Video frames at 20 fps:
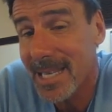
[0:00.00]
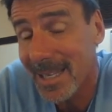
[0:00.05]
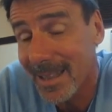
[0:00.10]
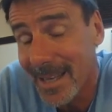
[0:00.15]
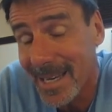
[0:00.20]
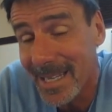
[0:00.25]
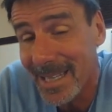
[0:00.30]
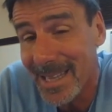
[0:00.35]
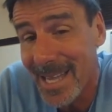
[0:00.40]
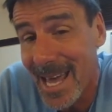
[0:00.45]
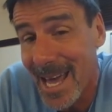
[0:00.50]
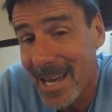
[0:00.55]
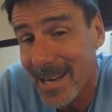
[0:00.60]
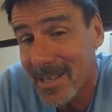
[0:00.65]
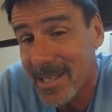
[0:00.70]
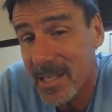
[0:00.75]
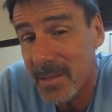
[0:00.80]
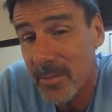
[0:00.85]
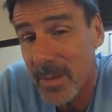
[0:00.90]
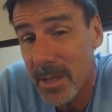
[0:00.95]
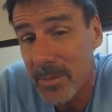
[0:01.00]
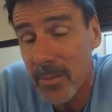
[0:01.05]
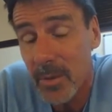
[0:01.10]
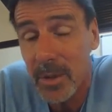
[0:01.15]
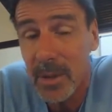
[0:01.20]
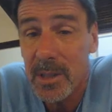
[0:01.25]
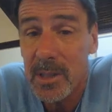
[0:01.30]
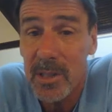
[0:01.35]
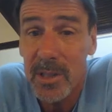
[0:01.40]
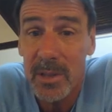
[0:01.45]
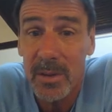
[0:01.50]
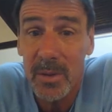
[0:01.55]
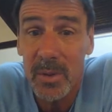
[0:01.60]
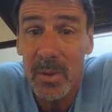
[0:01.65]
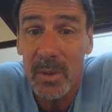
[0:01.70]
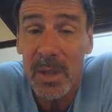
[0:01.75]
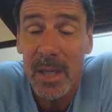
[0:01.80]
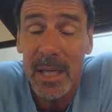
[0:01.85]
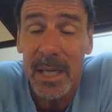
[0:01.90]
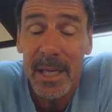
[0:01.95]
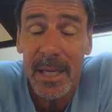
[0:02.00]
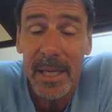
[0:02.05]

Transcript: I like that. It's in my book too.